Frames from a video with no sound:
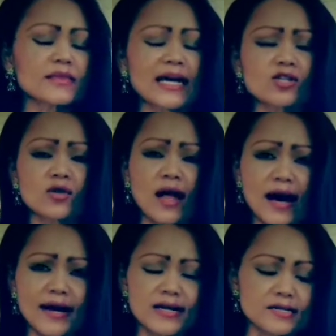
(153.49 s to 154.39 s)
natural
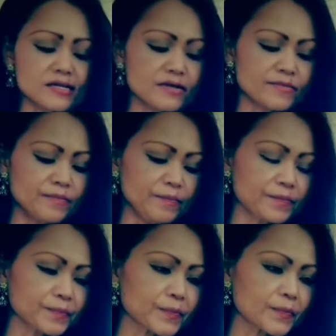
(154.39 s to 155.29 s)
eyes.
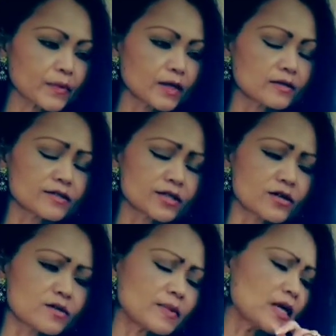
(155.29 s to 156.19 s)
Excuse